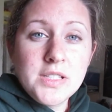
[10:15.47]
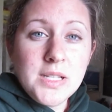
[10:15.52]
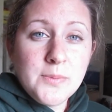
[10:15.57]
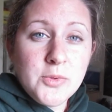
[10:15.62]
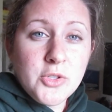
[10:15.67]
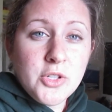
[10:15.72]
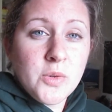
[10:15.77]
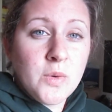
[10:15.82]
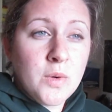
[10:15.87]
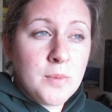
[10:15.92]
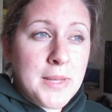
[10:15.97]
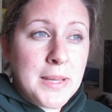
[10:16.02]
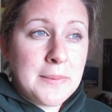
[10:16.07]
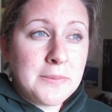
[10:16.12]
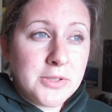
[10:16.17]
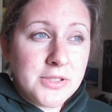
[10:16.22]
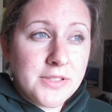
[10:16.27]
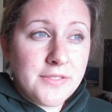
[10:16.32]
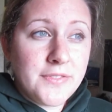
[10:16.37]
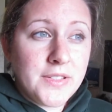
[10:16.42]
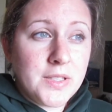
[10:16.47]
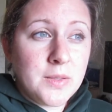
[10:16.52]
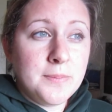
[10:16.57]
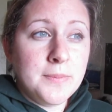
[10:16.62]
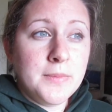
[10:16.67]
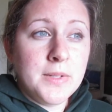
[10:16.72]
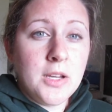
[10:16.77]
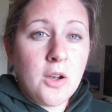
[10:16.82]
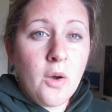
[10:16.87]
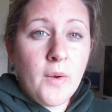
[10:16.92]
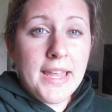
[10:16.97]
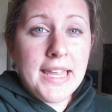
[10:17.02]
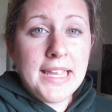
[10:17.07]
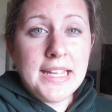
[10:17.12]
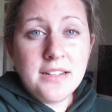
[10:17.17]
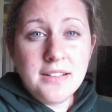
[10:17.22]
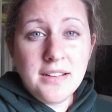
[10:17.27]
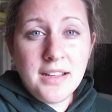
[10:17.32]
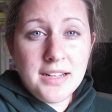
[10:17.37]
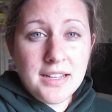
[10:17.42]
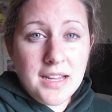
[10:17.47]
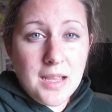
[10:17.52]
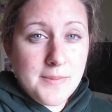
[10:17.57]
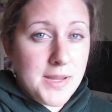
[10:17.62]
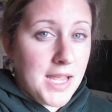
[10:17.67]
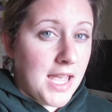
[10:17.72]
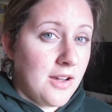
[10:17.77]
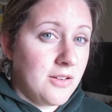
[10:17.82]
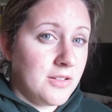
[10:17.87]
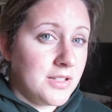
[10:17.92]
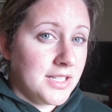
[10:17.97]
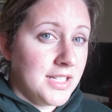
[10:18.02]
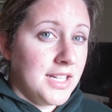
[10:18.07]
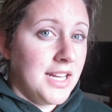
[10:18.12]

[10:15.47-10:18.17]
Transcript: I'm sure we'll be able to film going in and coming out,